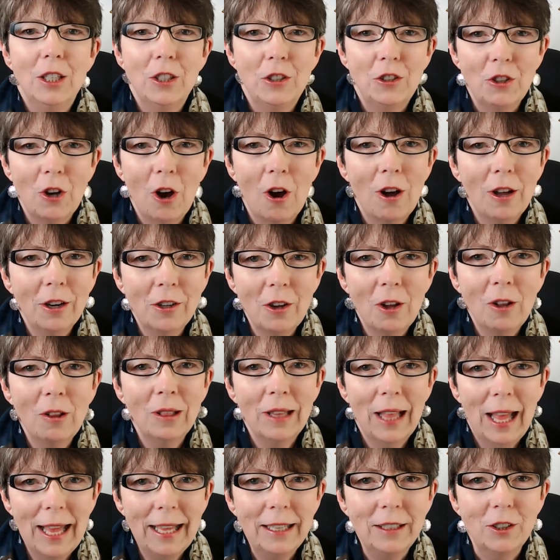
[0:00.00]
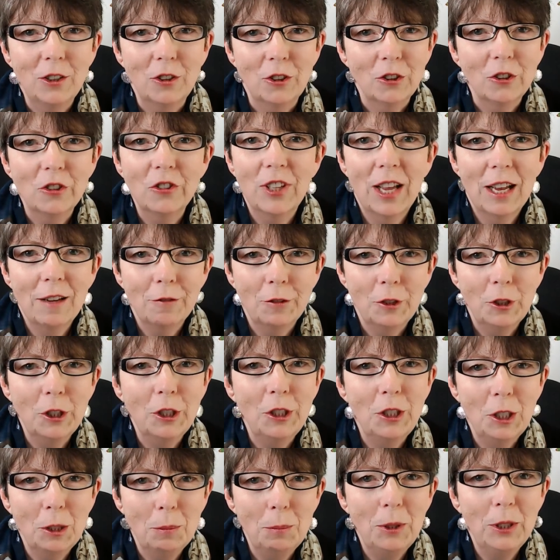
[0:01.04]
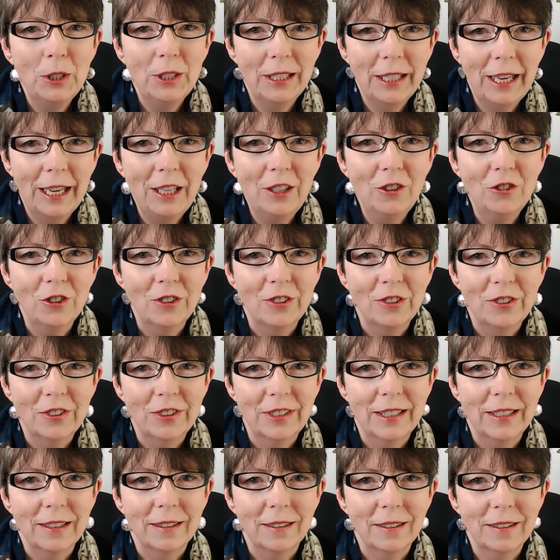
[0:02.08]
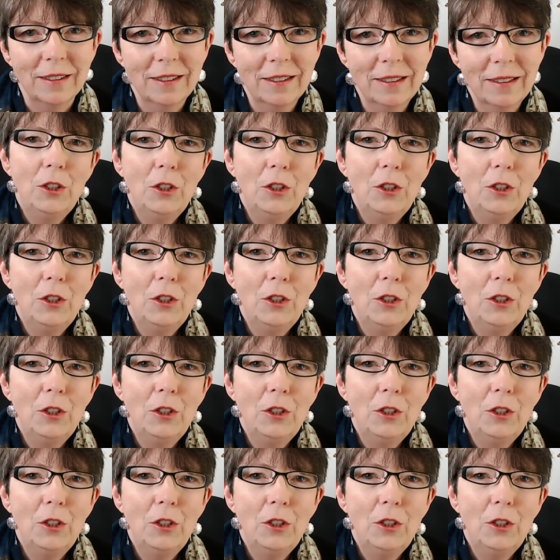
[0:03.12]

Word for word: not all editors have good communication skills.